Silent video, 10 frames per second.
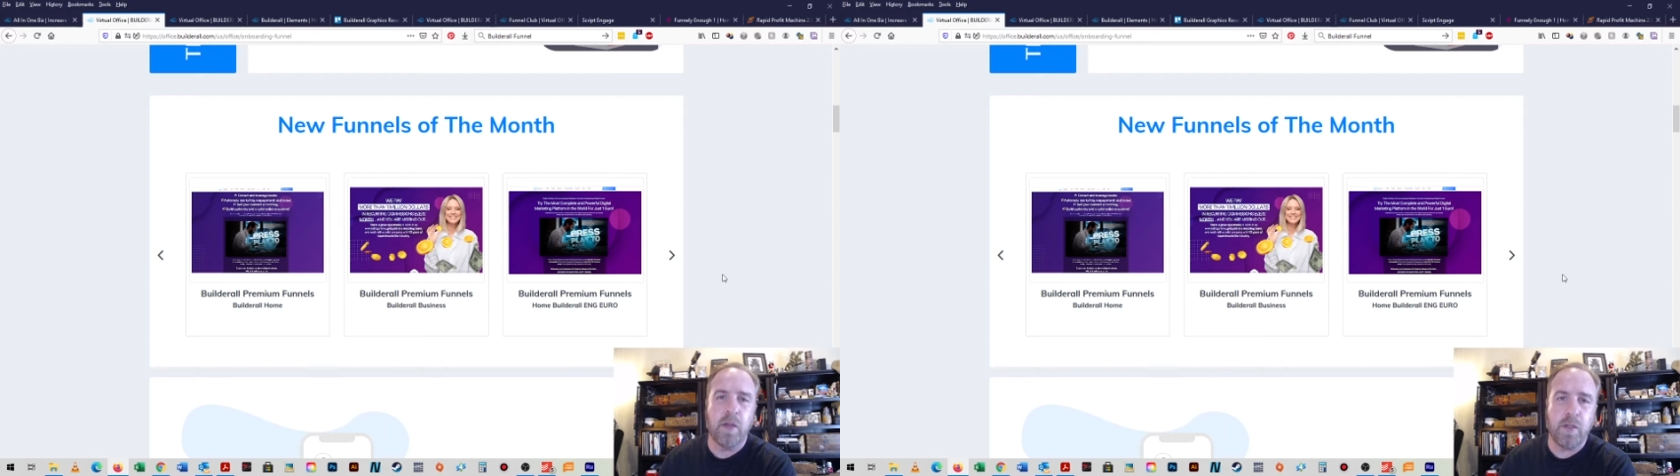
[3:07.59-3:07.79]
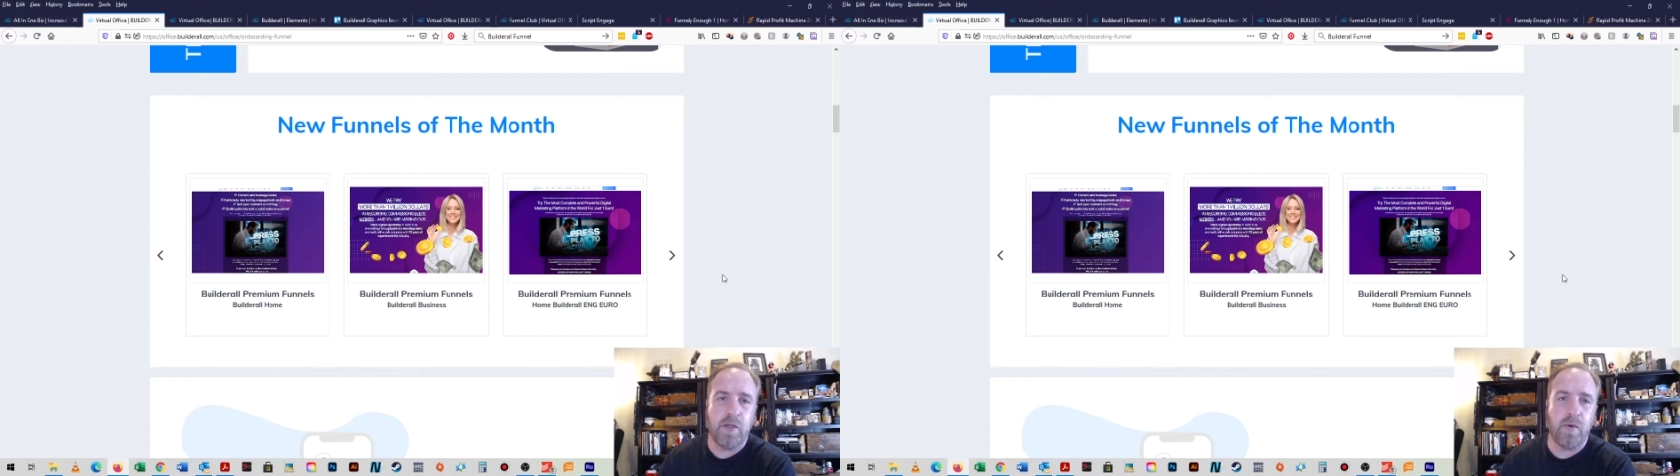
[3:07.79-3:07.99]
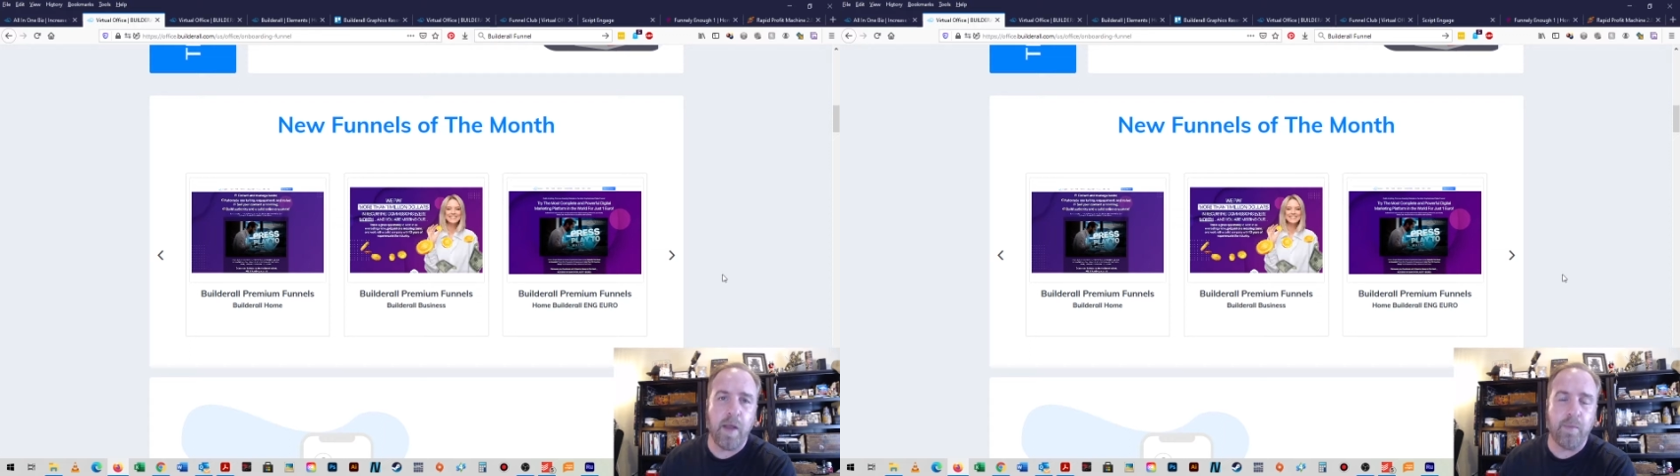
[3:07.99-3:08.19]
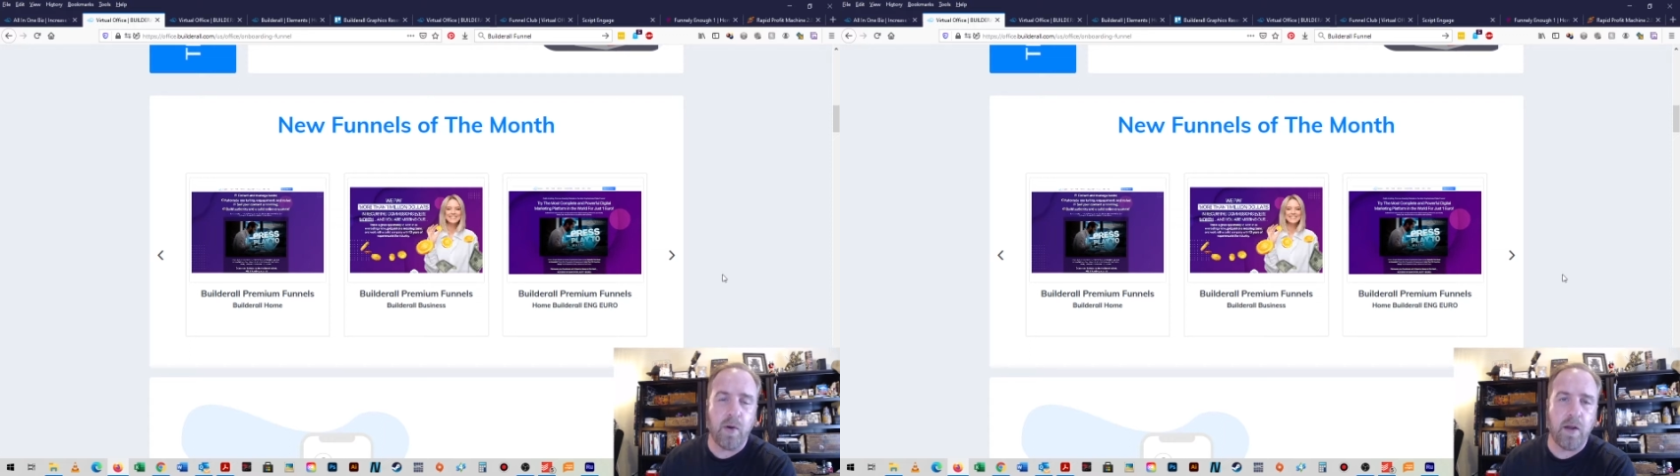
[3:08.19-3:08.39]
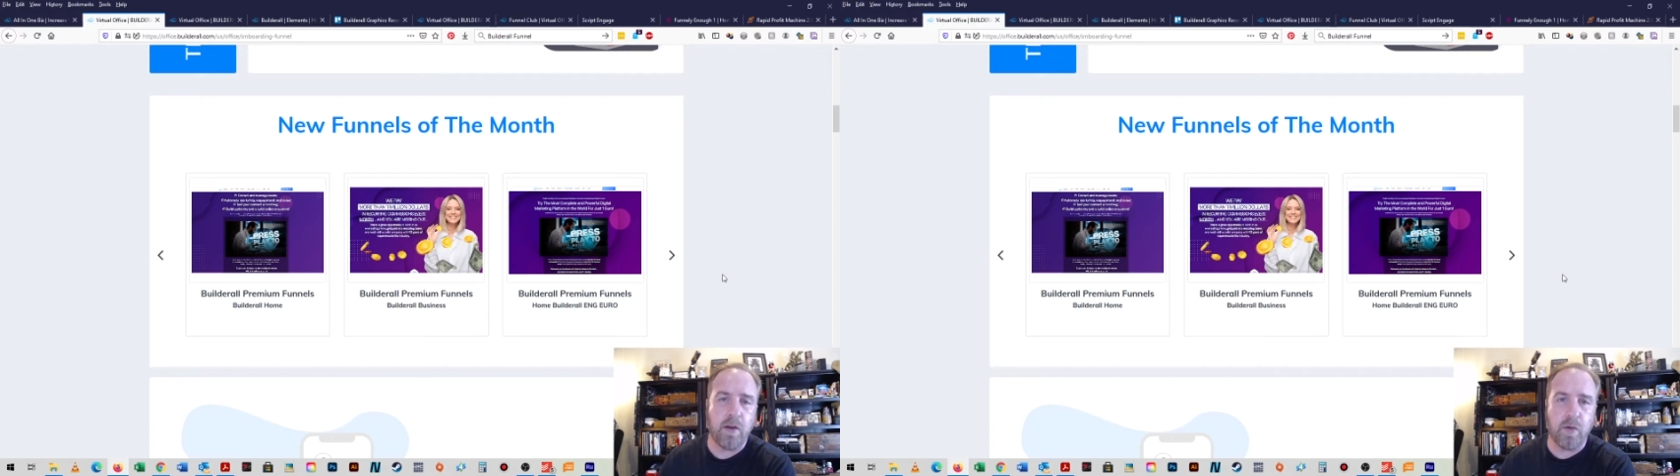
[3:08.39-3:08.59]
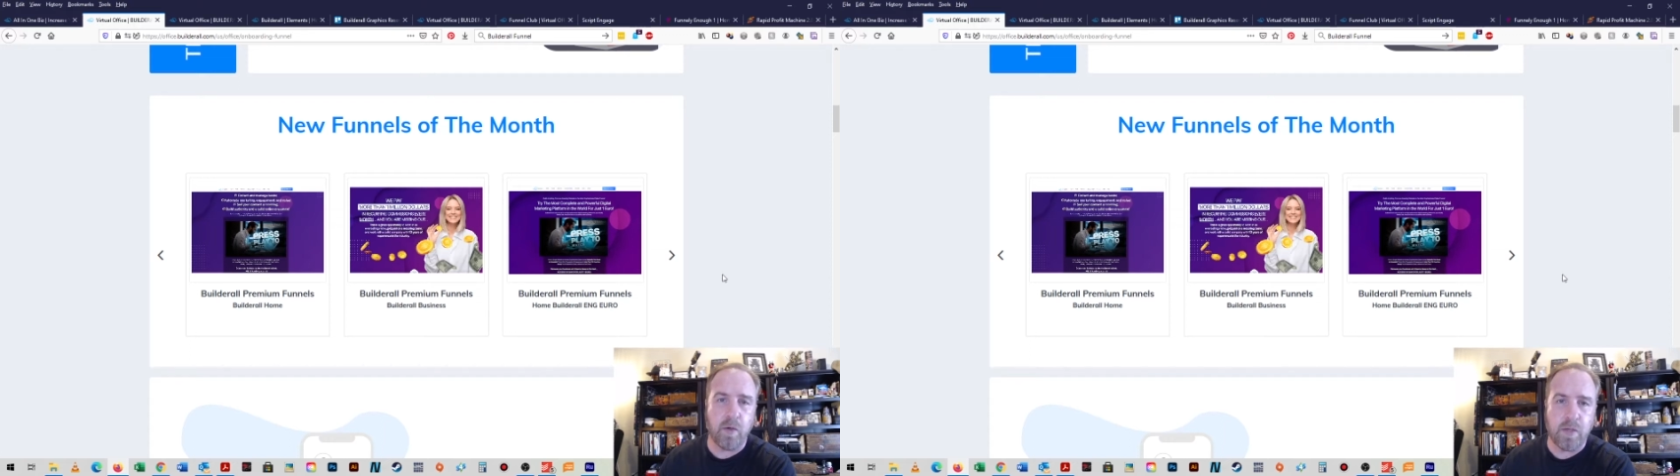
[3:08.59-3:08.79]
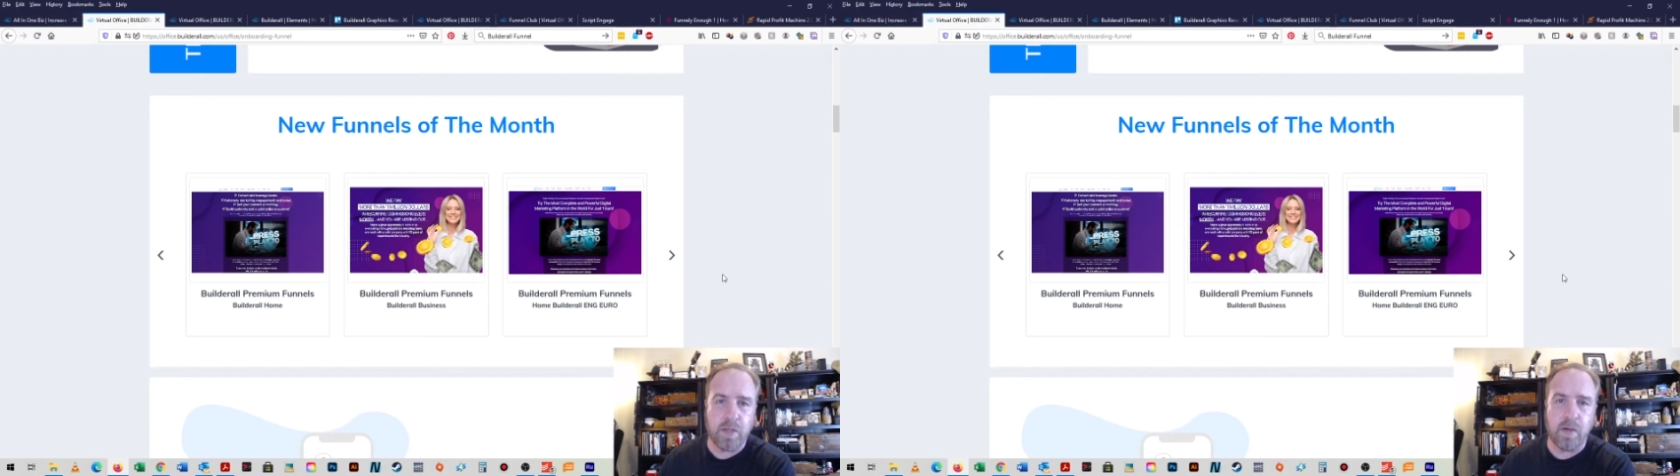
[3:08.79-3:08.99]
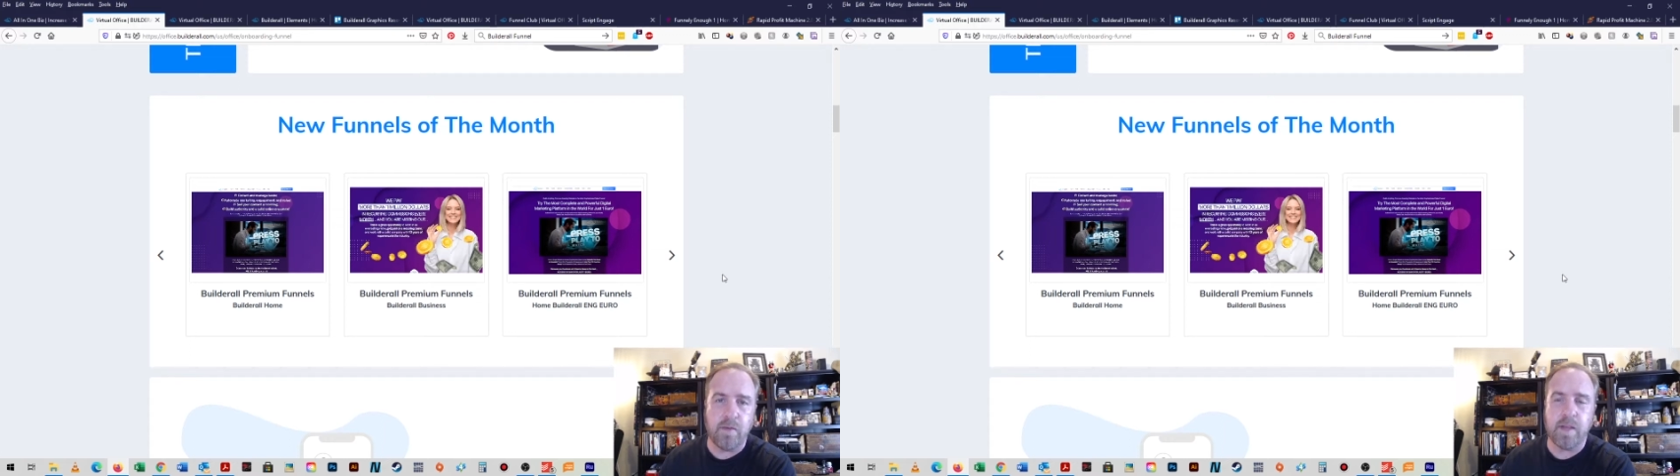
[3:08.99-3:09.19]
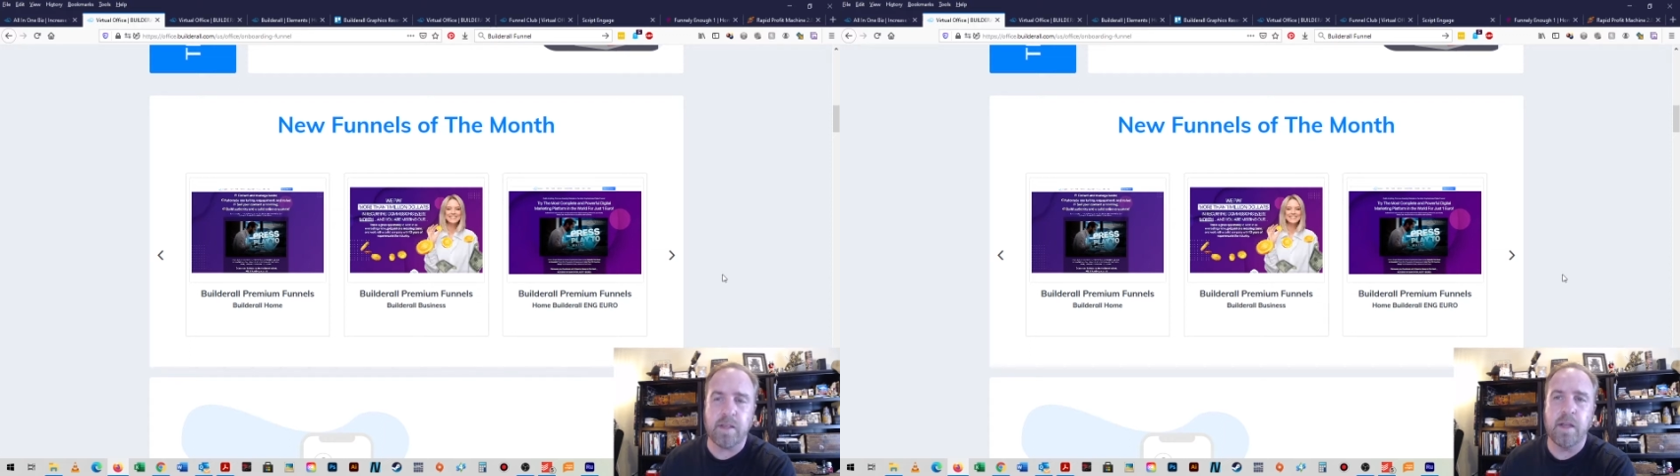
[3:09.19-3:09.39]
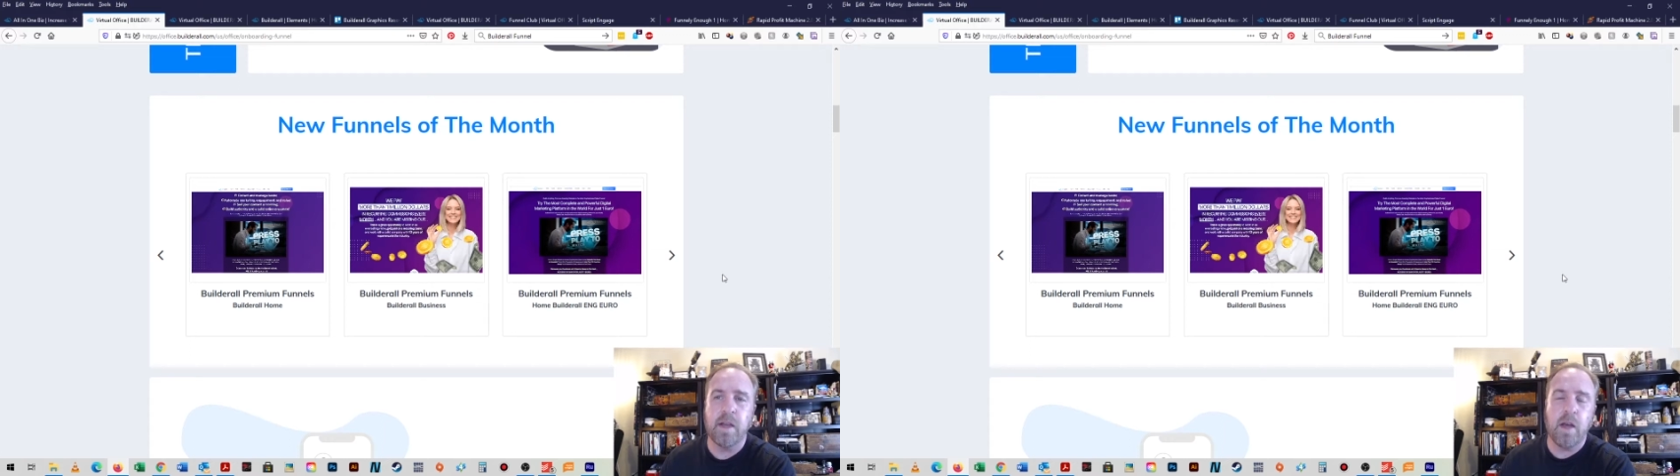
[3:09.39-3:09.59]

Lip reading: to a product or service